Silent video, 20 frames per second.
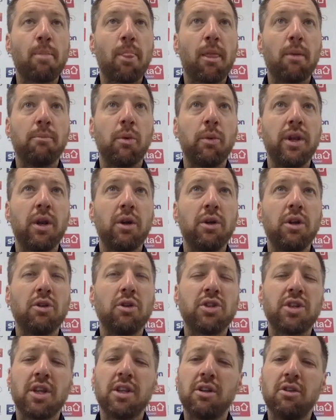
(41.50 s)
But we know, you know,
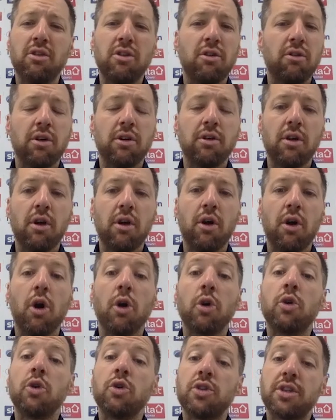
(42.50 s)
Sunderland are a
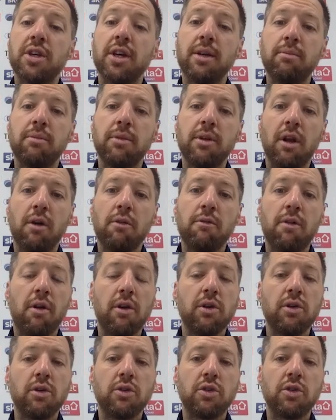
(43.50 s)
good team. You know, very
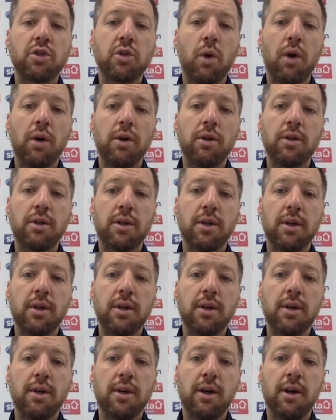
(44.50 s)
good squad.
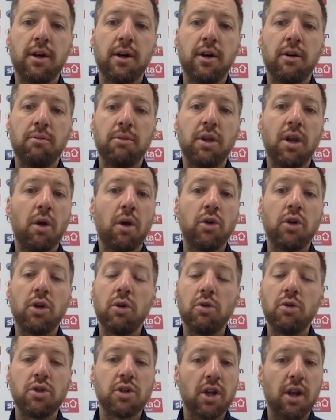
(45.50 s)
You know,
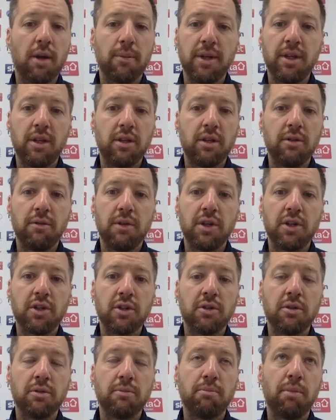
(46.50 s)
huge club in the
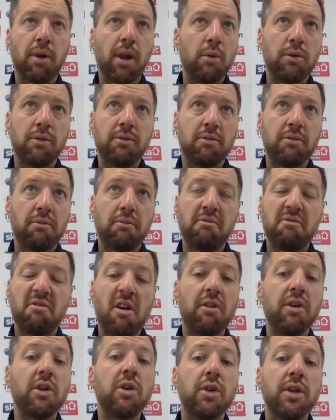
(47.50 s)
division. Play with
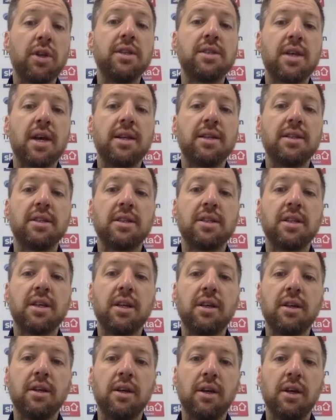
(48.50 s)
very good
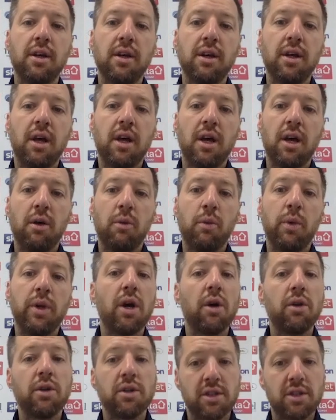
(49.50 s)
intensity. We know
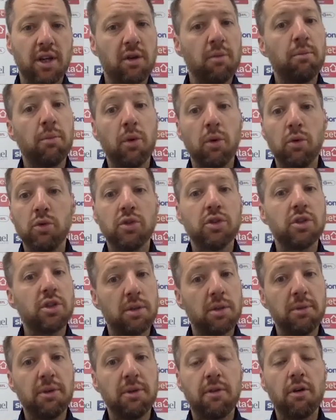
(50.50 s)
that second balls are going
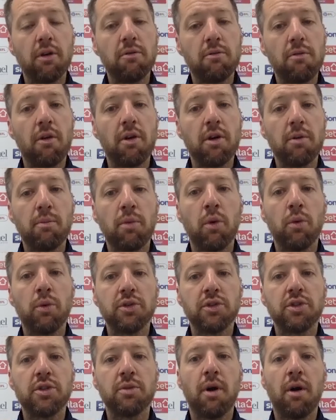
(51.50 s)
to be very, very important
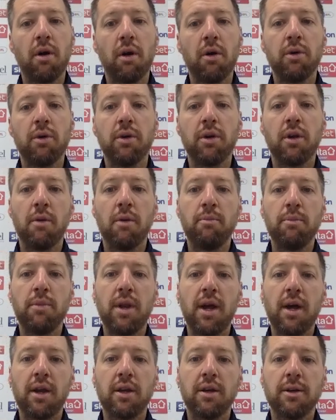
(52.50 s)
tomorrow, and being
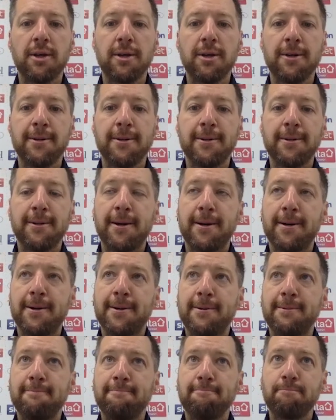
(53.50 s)
able
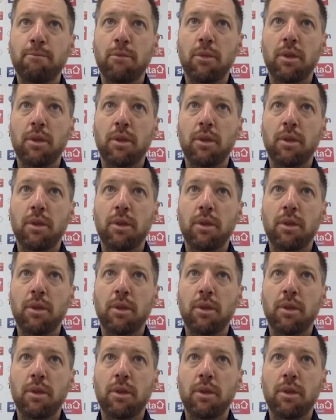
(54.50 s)
to